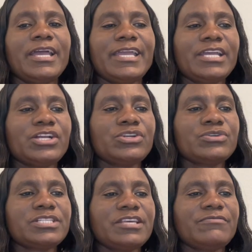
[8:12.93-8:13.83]

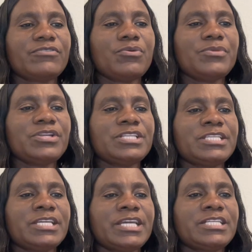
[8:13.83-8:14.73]
Inclusive
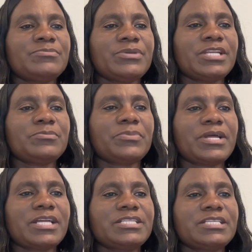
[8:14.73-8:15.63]
community engagement
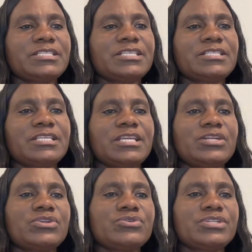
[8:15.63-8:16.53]
practices
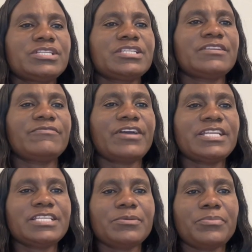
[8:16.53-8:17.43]
include
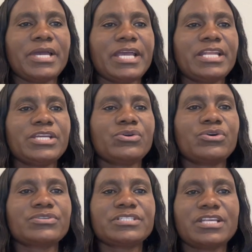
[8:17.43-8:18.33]
inviting
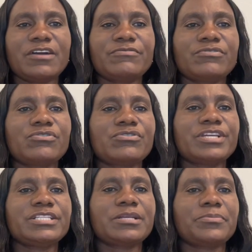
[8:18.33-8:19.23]
bilingual staff or
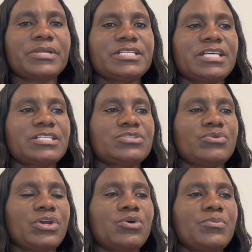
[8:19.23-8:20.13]
interpreters
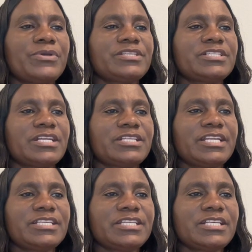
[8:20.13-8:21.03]
to help with
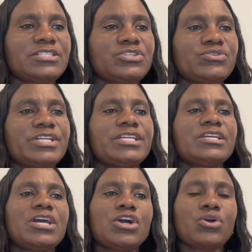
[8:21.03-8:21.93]
translations
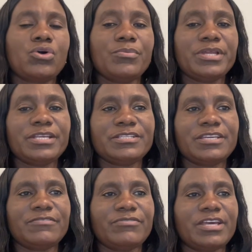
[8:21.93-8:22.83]
during
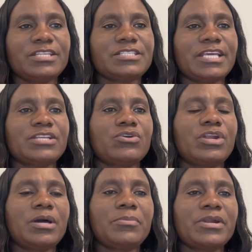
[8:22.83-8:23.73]
community events and
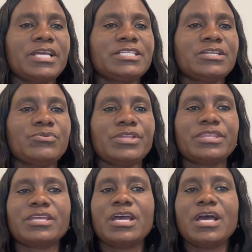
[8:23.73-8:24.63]
collaborating
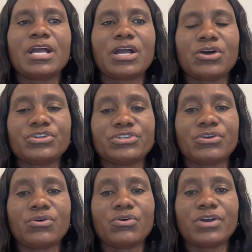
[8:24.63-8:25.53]
with
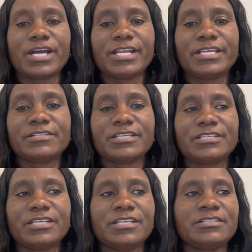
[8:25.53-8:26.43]
cultural
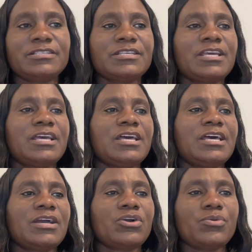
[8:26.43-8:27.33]
organizations,
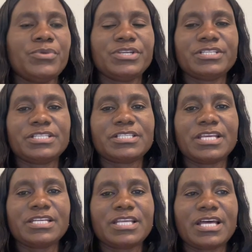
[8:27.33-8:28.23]
community
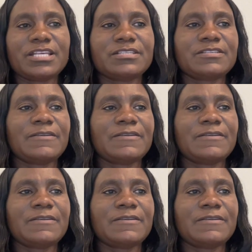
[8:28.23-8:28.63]
centers,